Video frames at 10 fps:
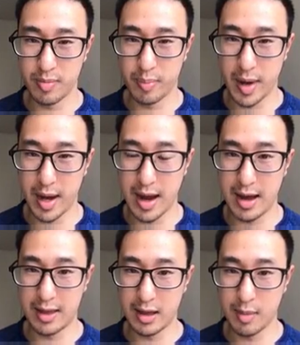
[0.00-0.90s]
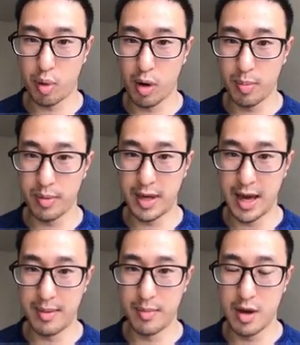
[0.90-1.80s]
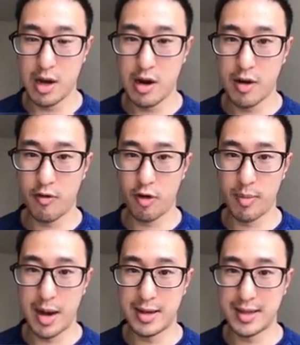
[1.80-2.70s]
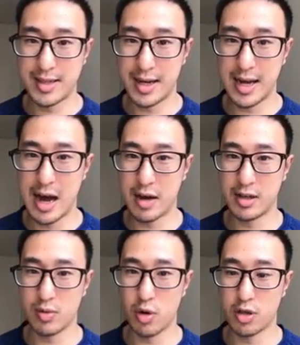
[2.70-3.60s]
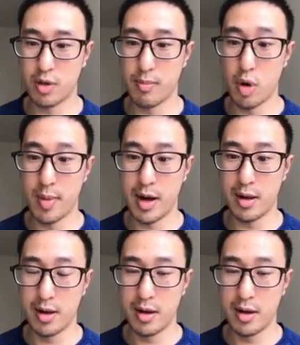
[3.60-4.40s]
but I think the problem came from understanding how this works on mobile.